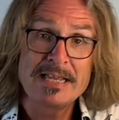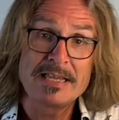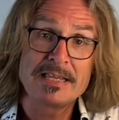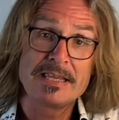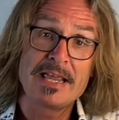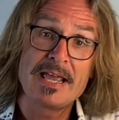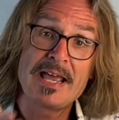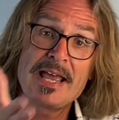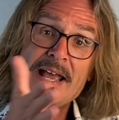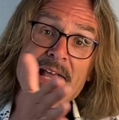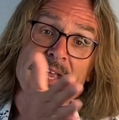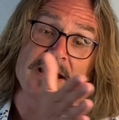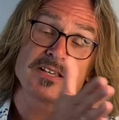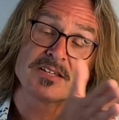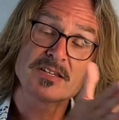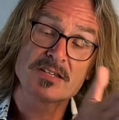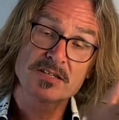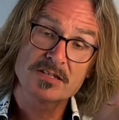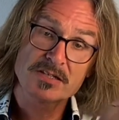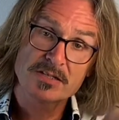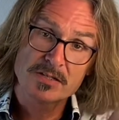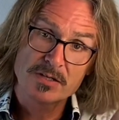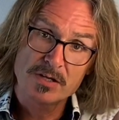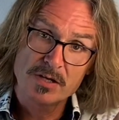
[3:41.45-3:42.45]

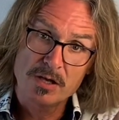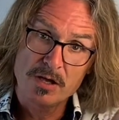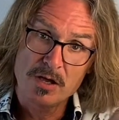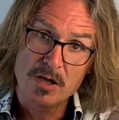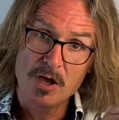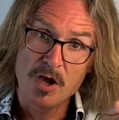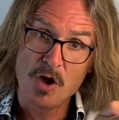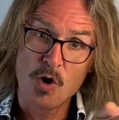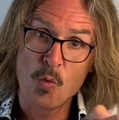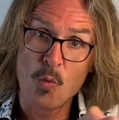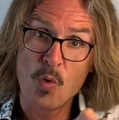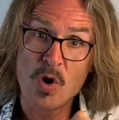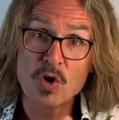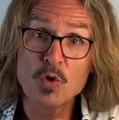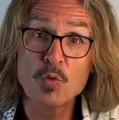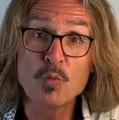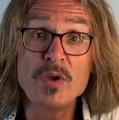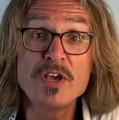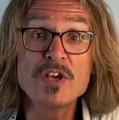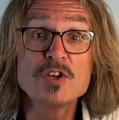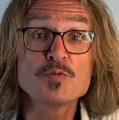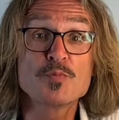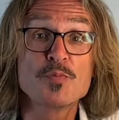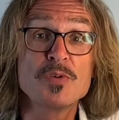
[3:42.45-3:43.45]
That's a
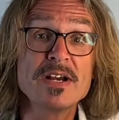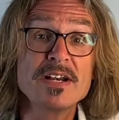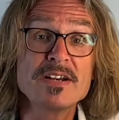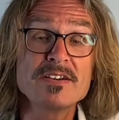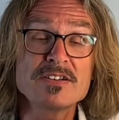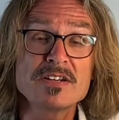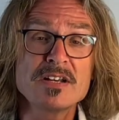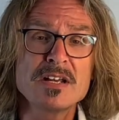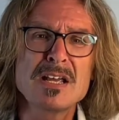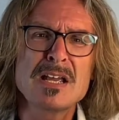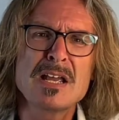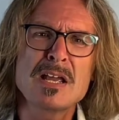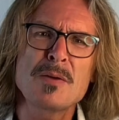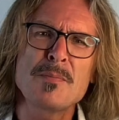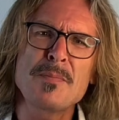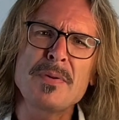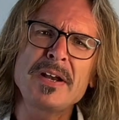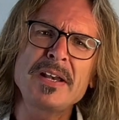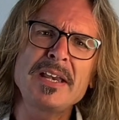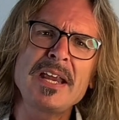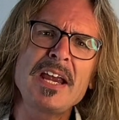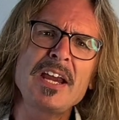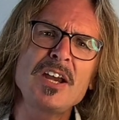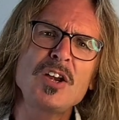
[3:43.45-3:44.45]
1-week sprint,
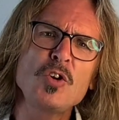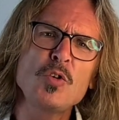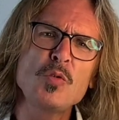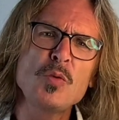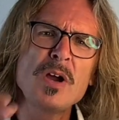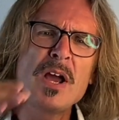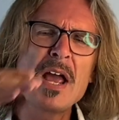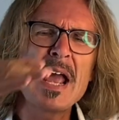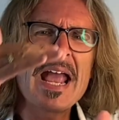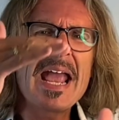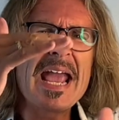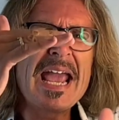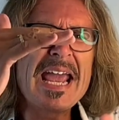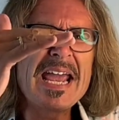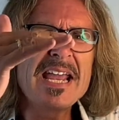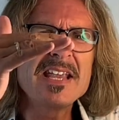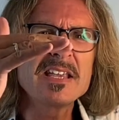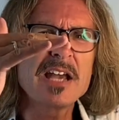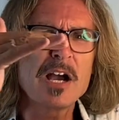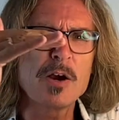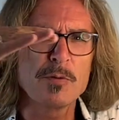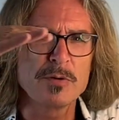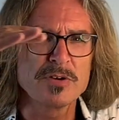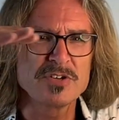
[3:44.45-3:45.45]
but they do
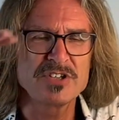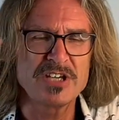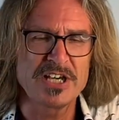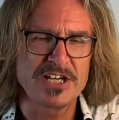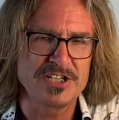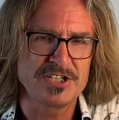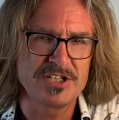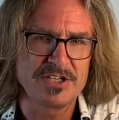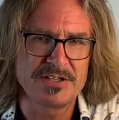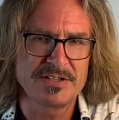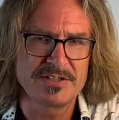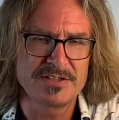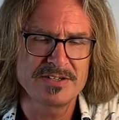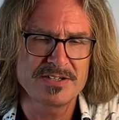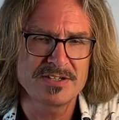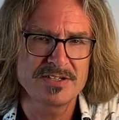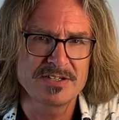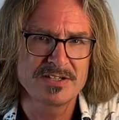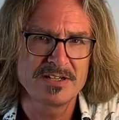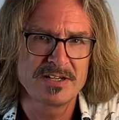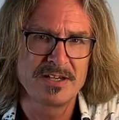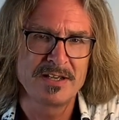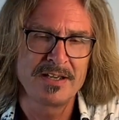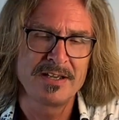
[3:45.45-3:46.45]
8-hour
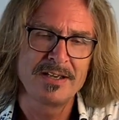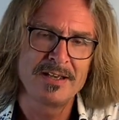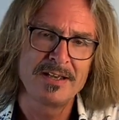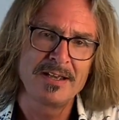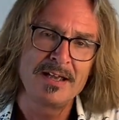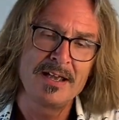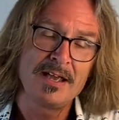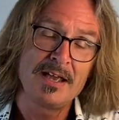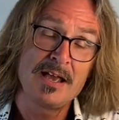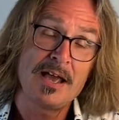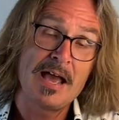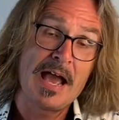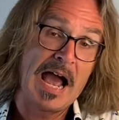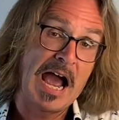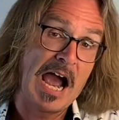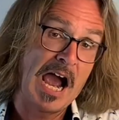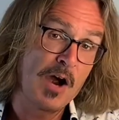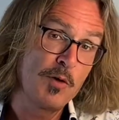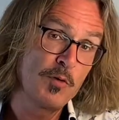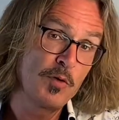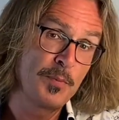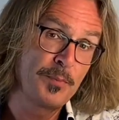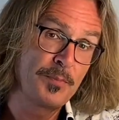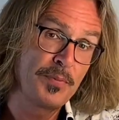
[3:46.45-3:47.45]
sessions.
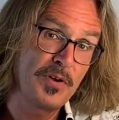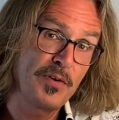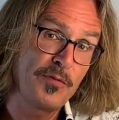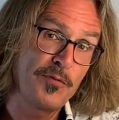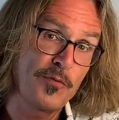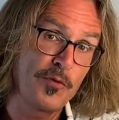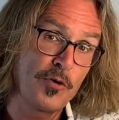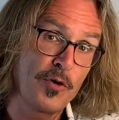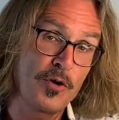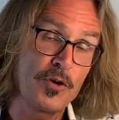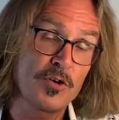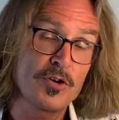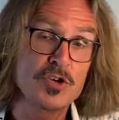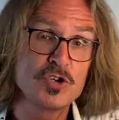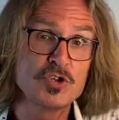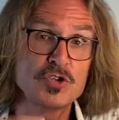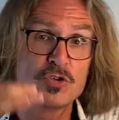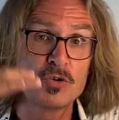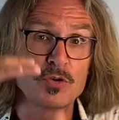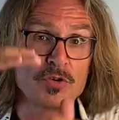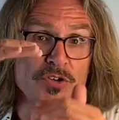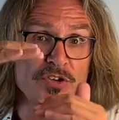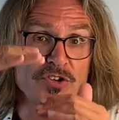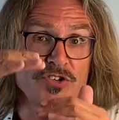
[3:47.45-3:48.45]
I would prefer
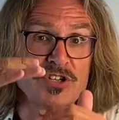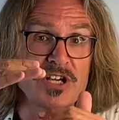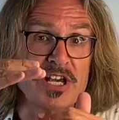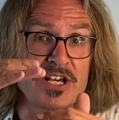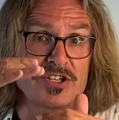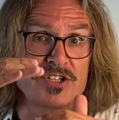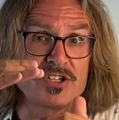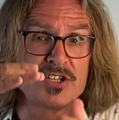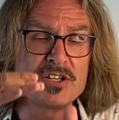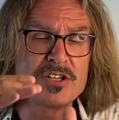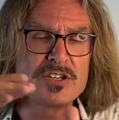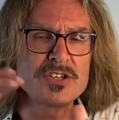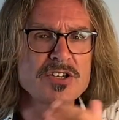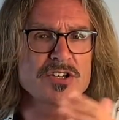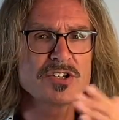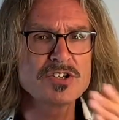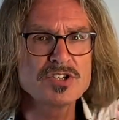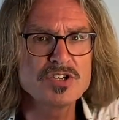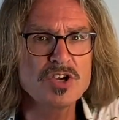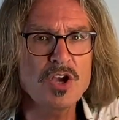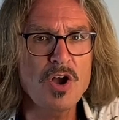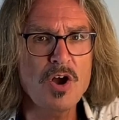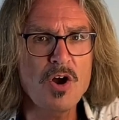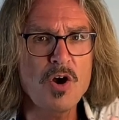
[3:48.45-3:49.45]
shorter sessions,
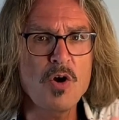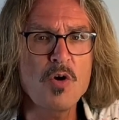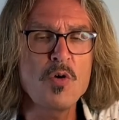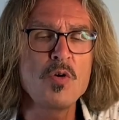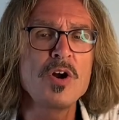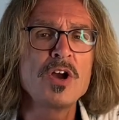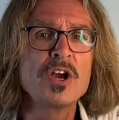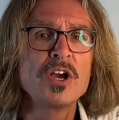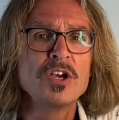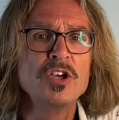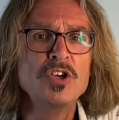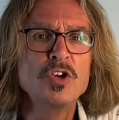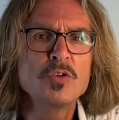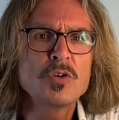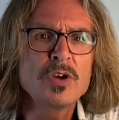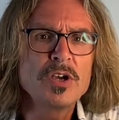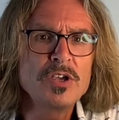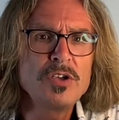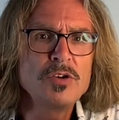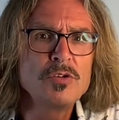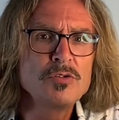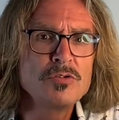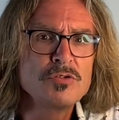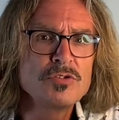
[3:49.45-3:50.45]
so you
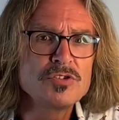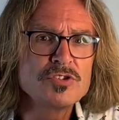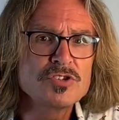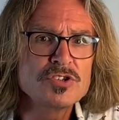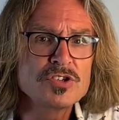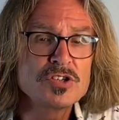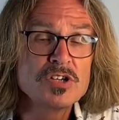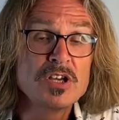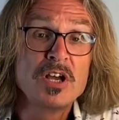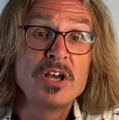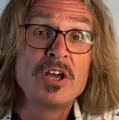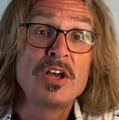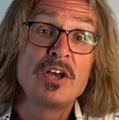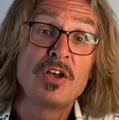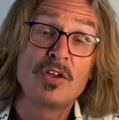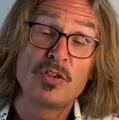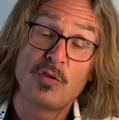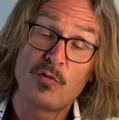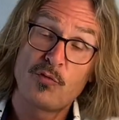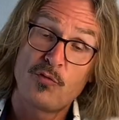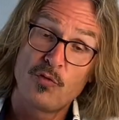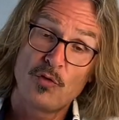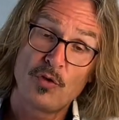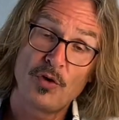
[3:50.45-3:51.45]
can use
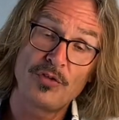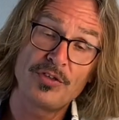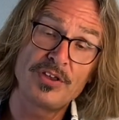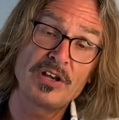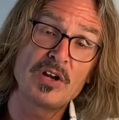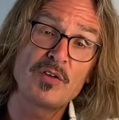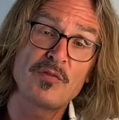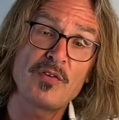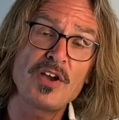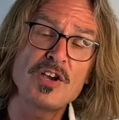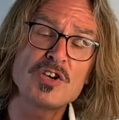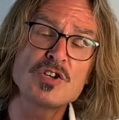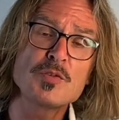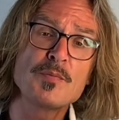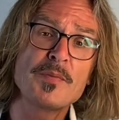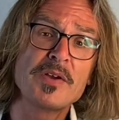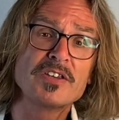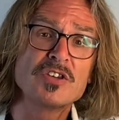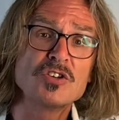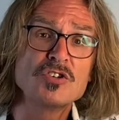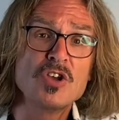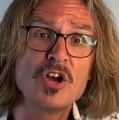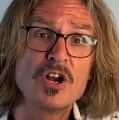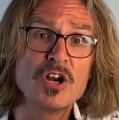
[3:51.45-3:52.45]
the 4th innovation
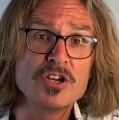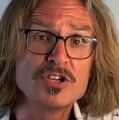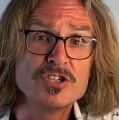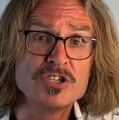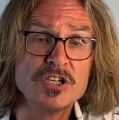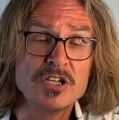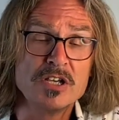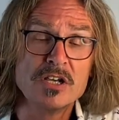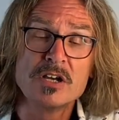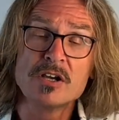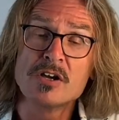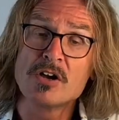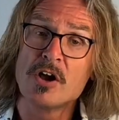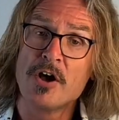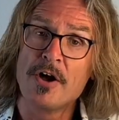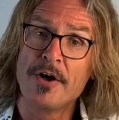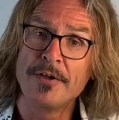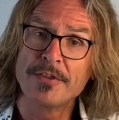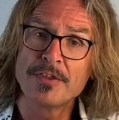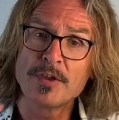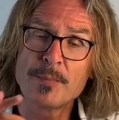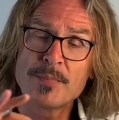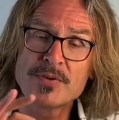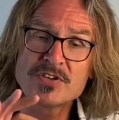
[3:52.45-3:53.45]
methodology,
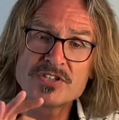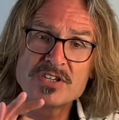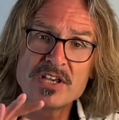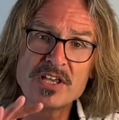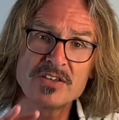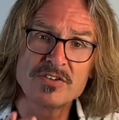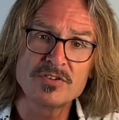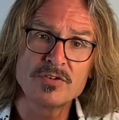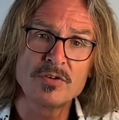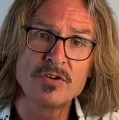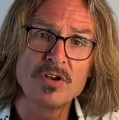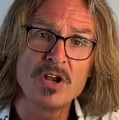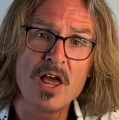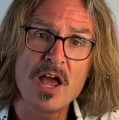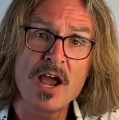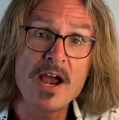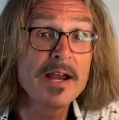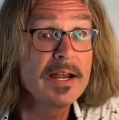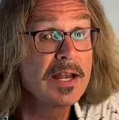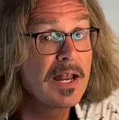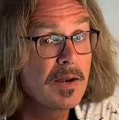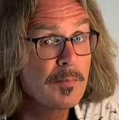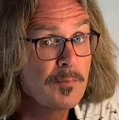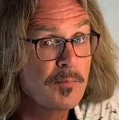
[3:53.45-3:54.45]
100%
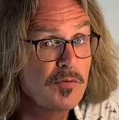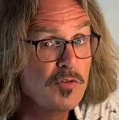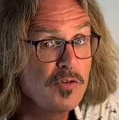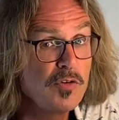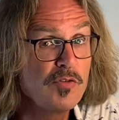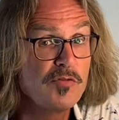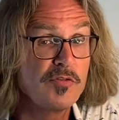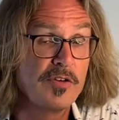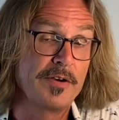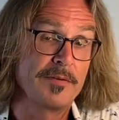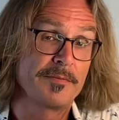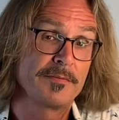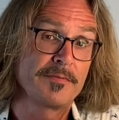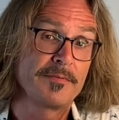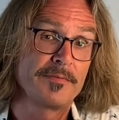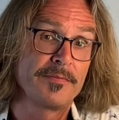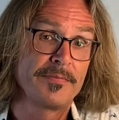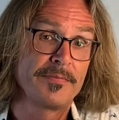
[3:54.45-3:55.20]
online and proven.